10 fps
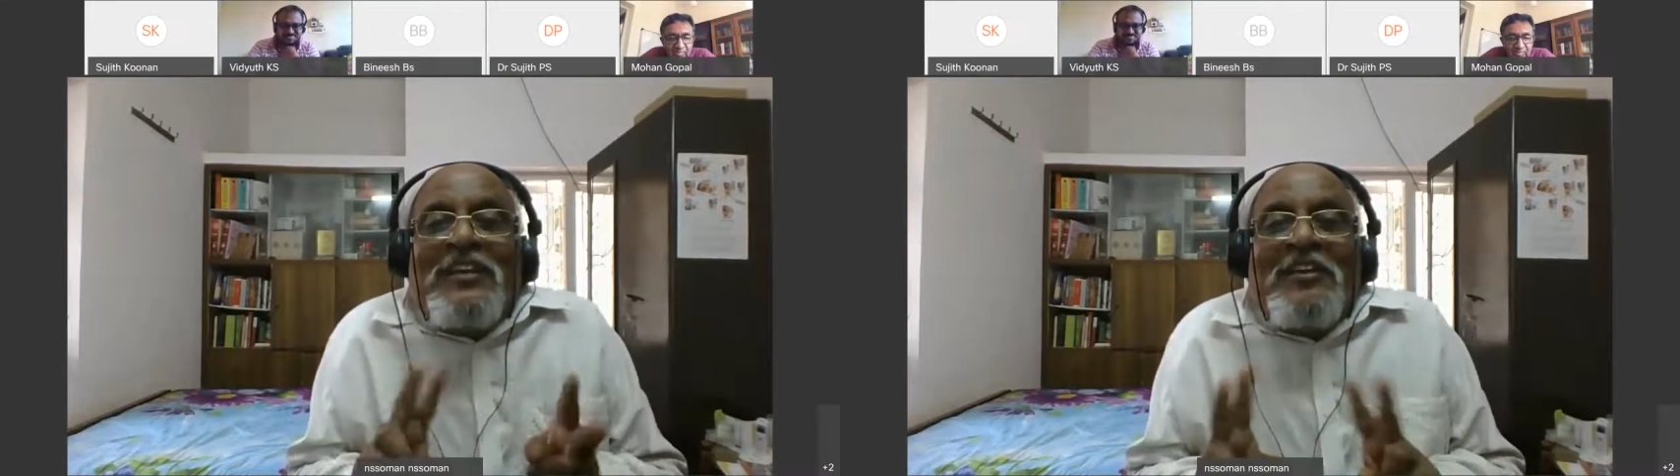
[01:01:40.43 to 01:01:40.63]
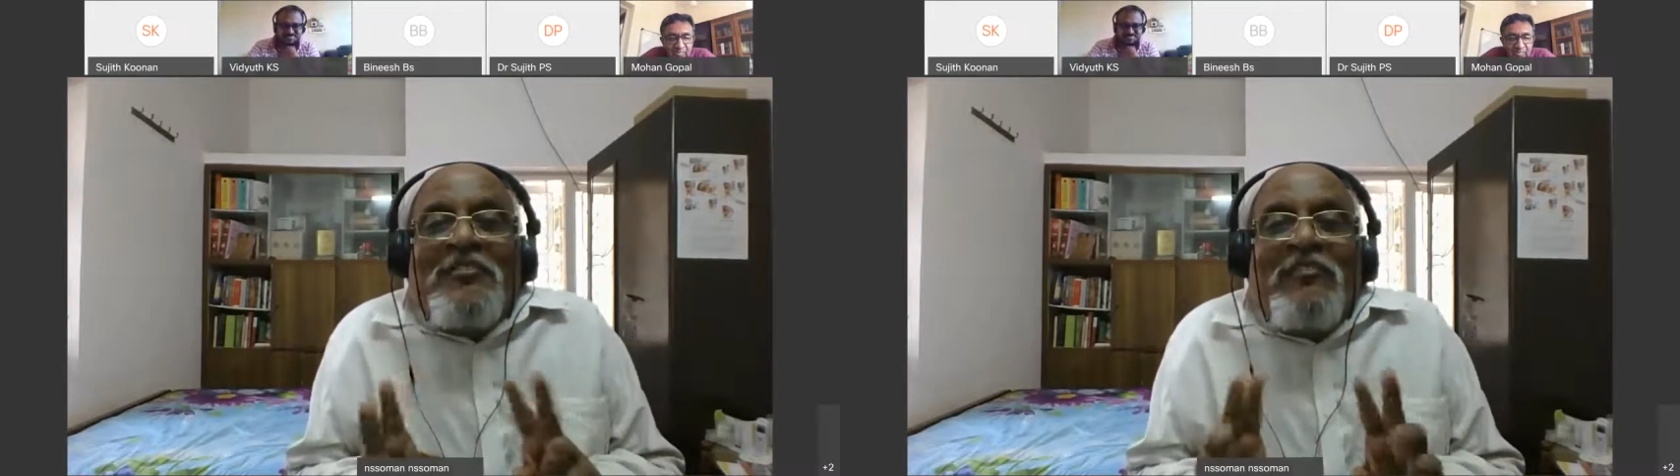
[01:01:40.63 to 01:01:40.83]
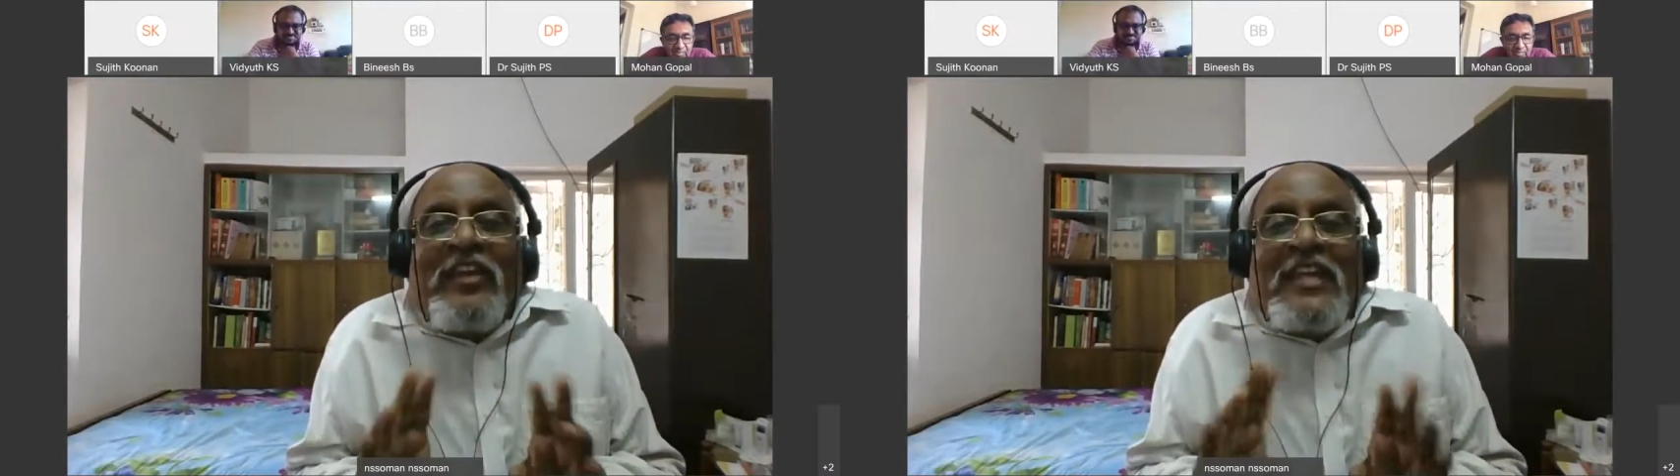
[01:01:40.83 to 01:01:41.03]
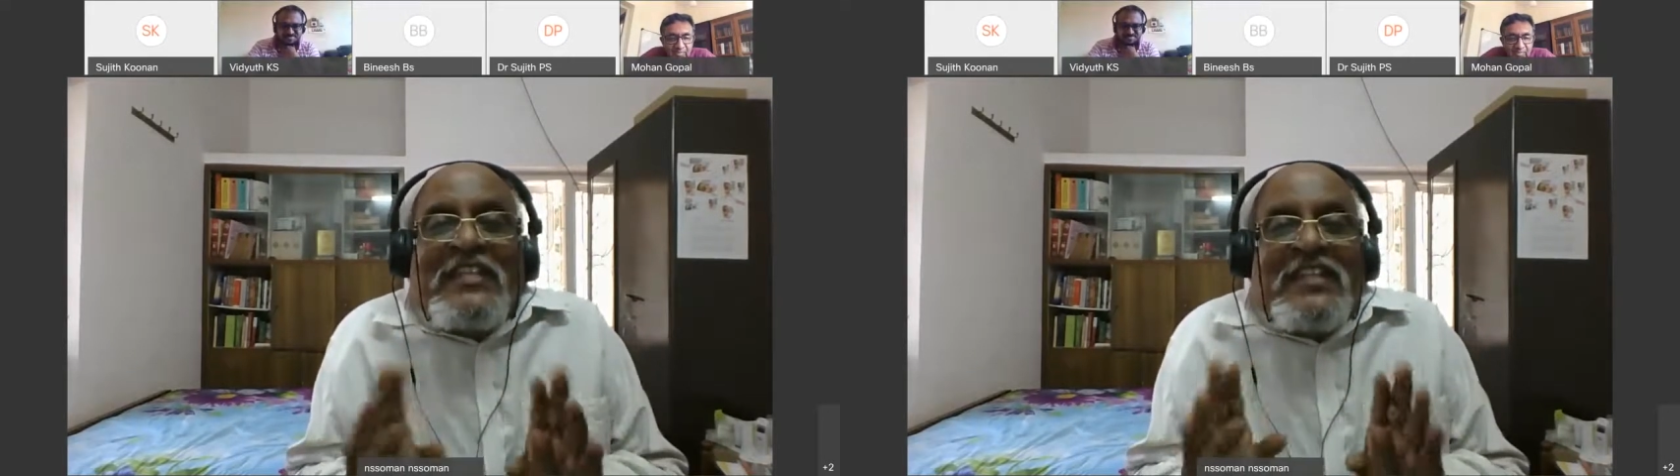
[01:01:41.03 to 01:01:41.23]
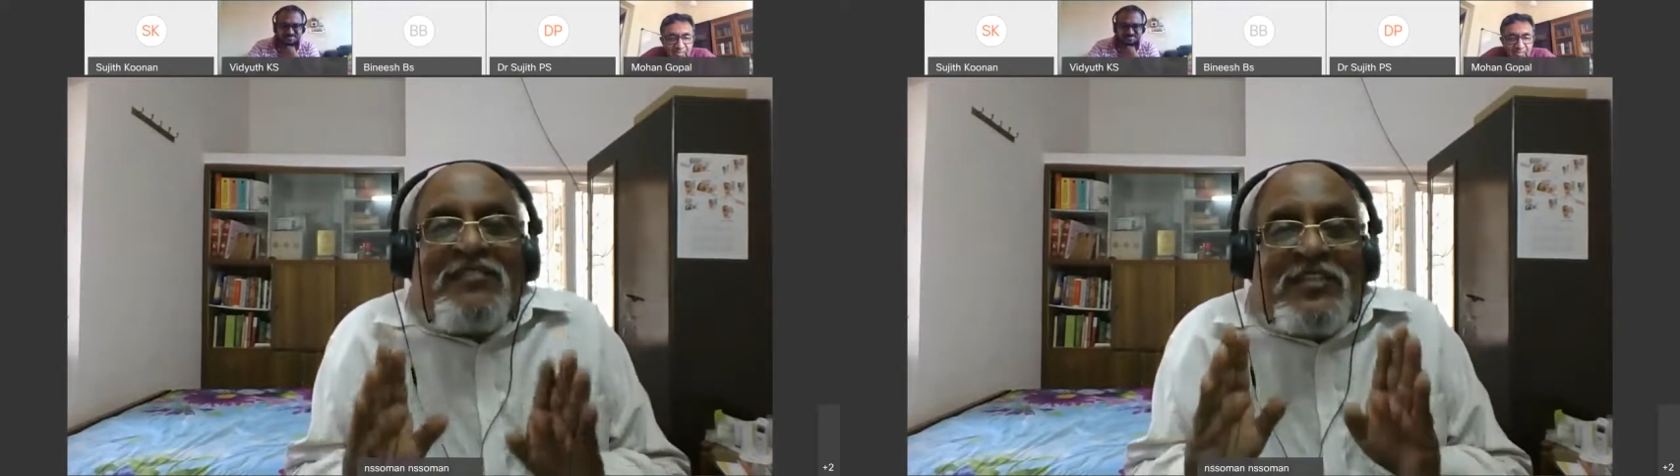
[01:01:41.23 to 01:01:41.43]
ways
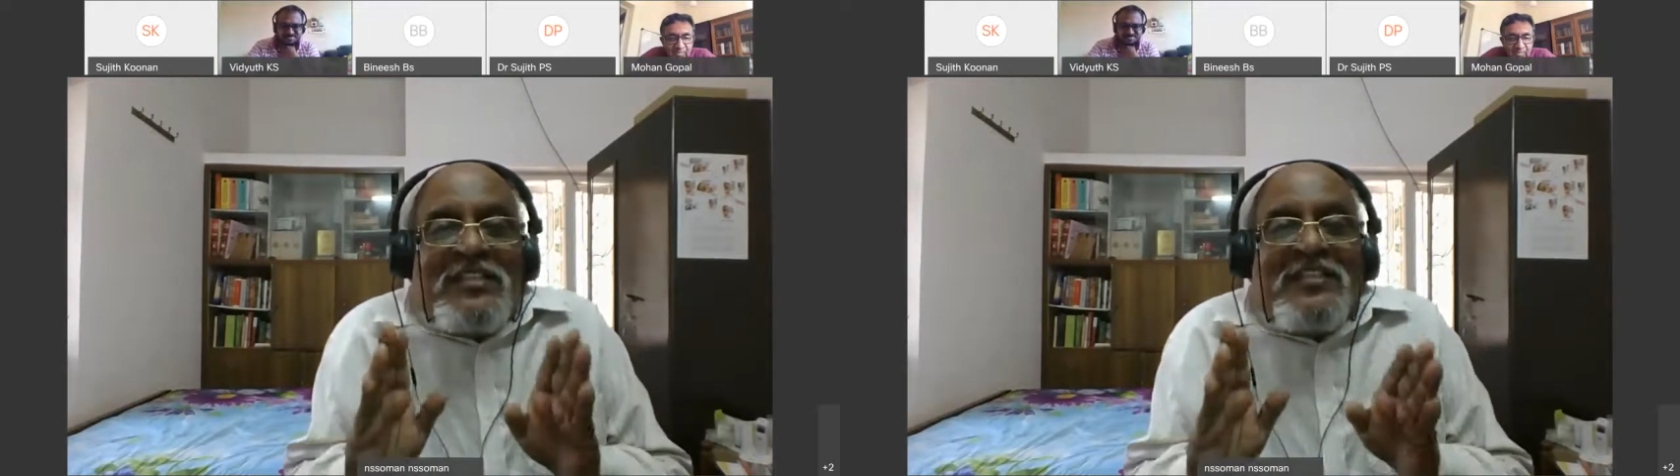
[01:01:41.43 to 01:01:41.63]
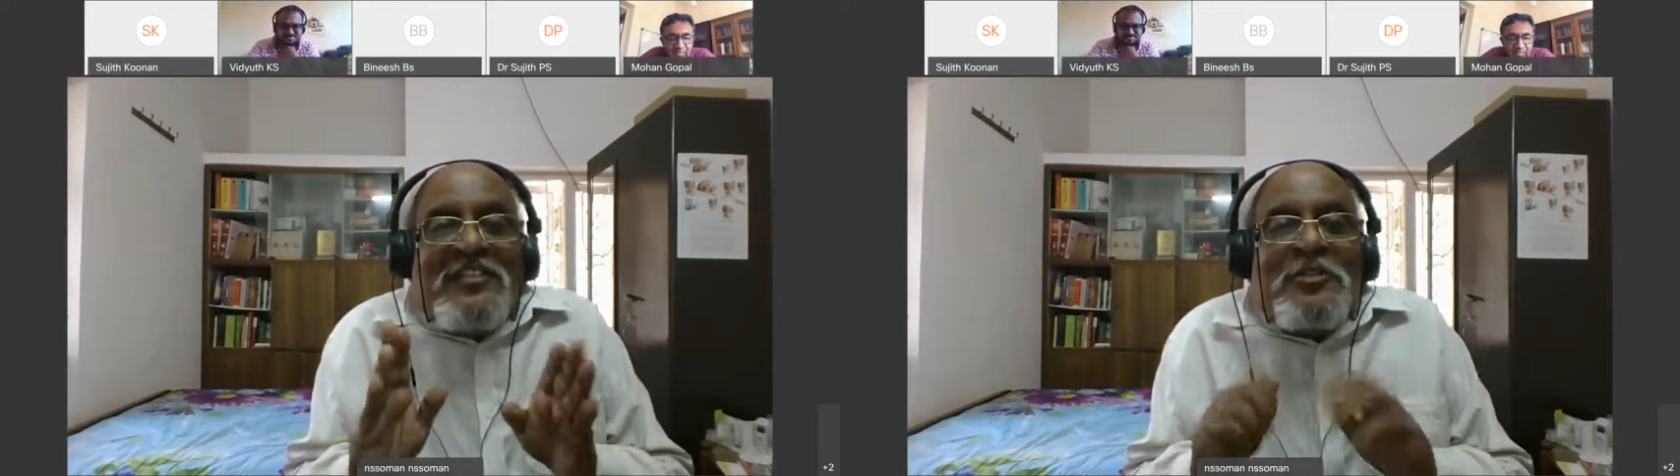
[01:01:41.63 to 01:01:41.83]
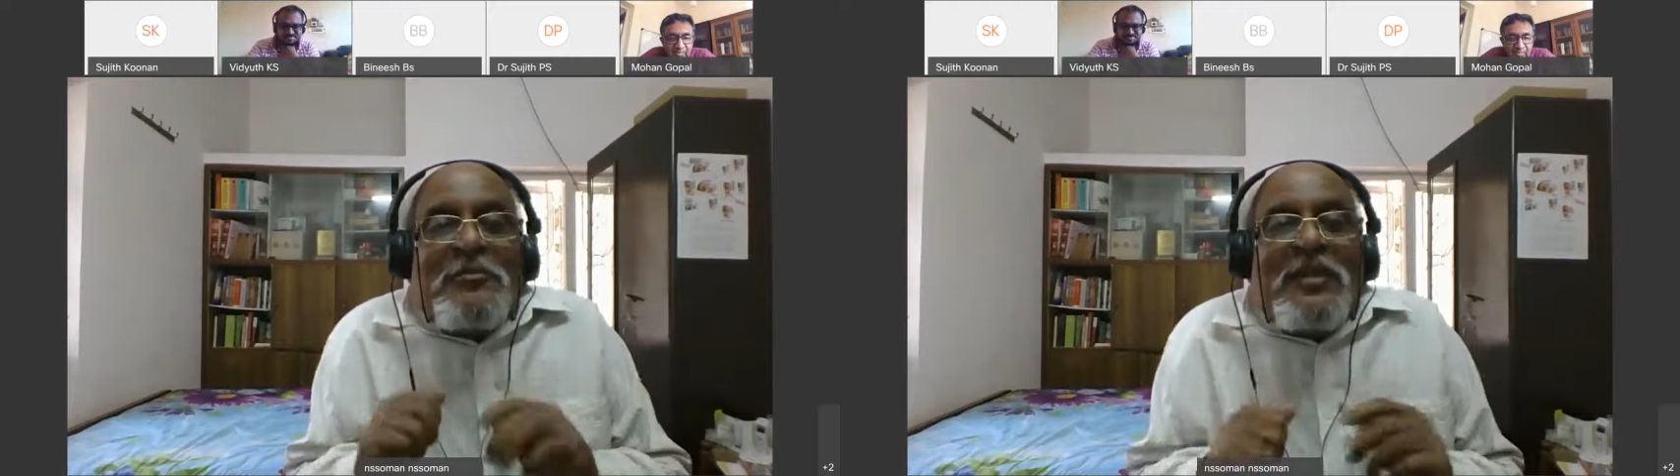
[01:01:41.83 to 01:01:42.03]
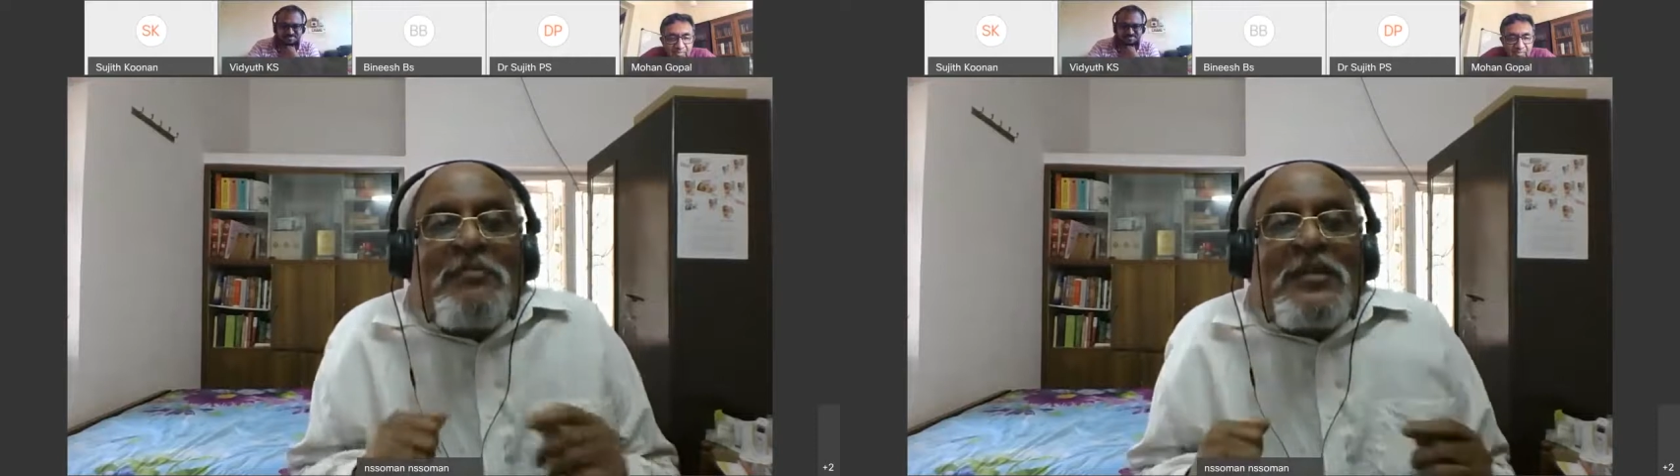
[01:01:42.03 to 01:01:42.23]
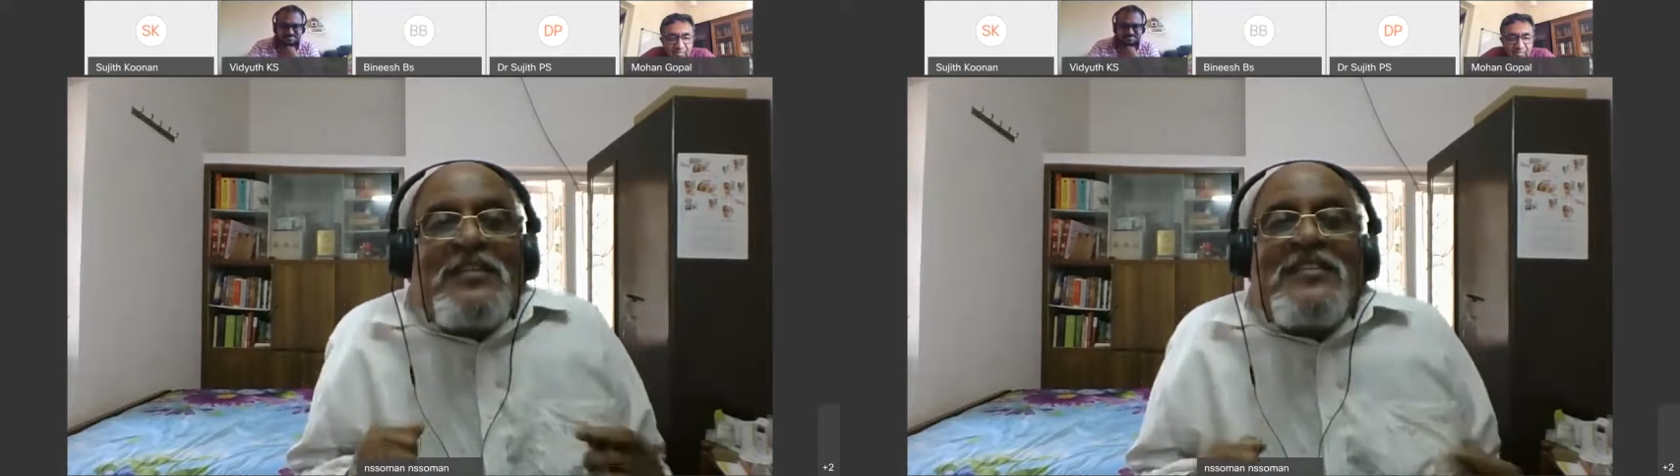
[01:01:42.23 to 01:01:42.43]
in which it is to be
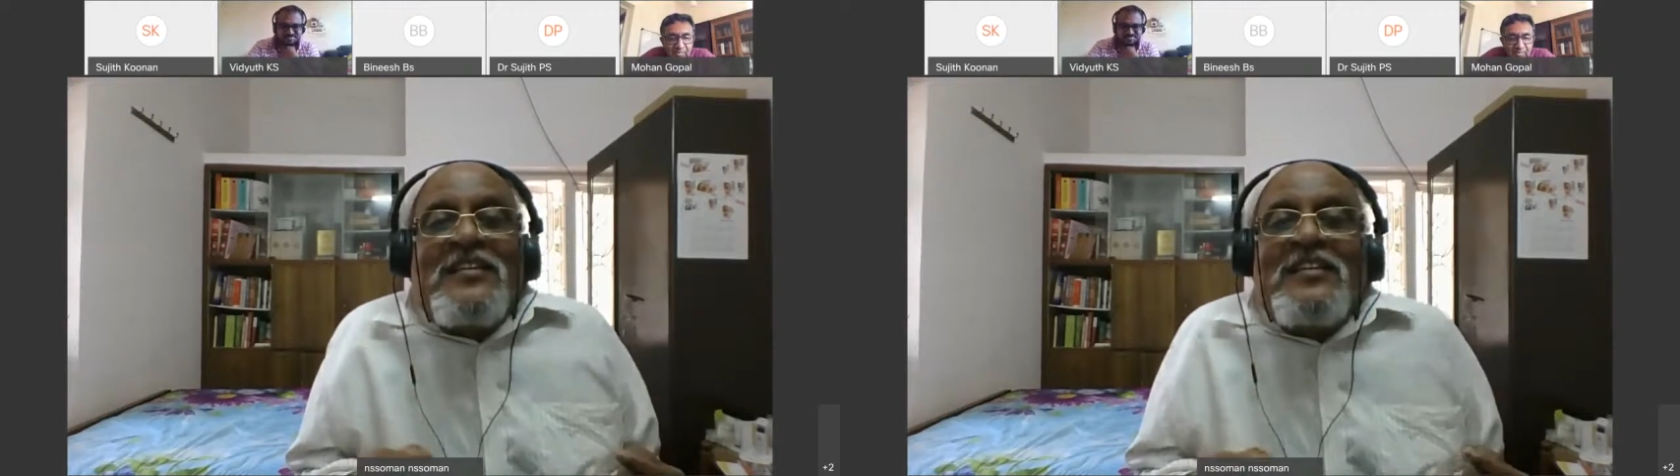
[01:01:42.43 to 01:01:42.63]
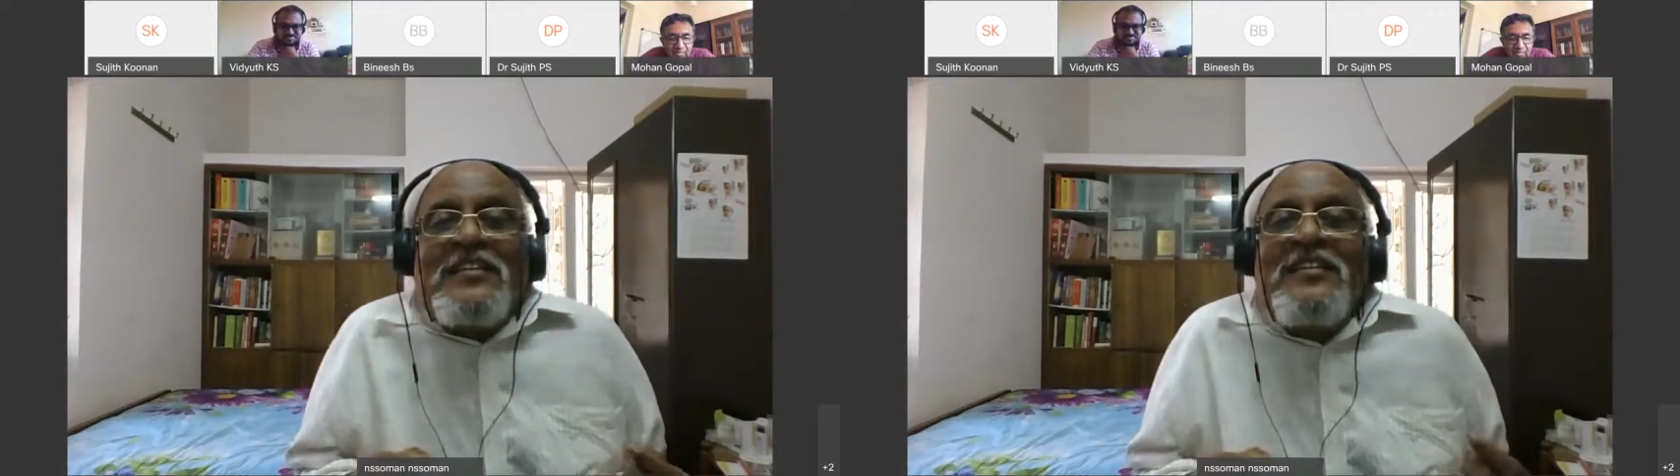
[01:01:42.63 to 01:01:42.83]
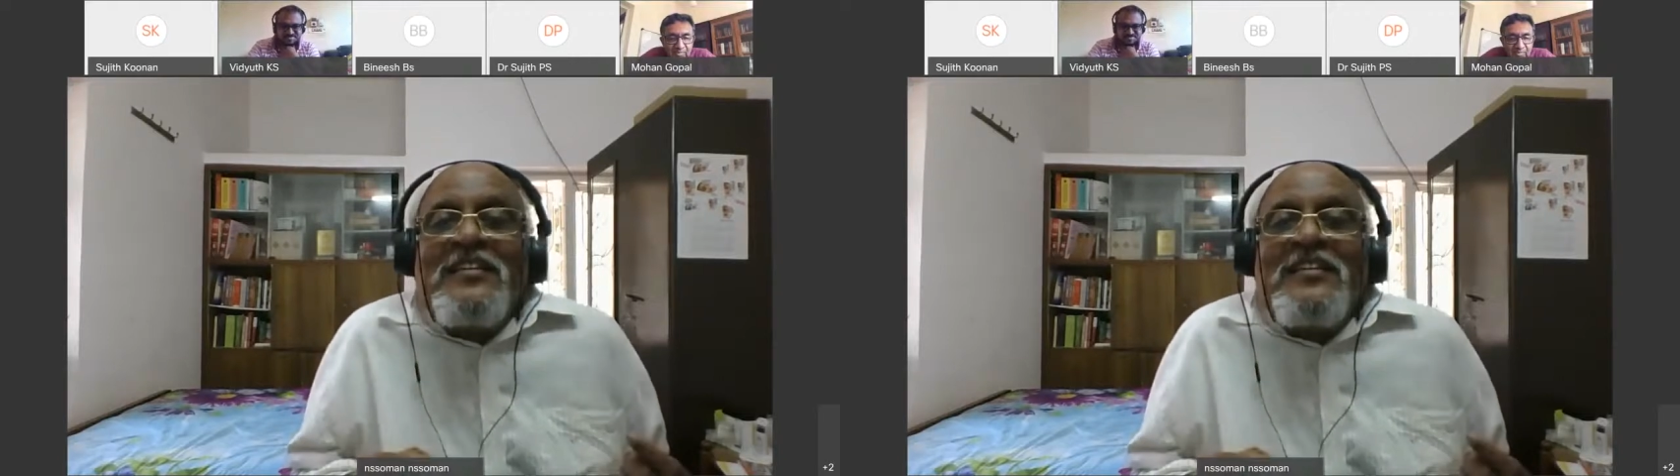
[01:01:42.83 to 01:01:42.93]
appreciated.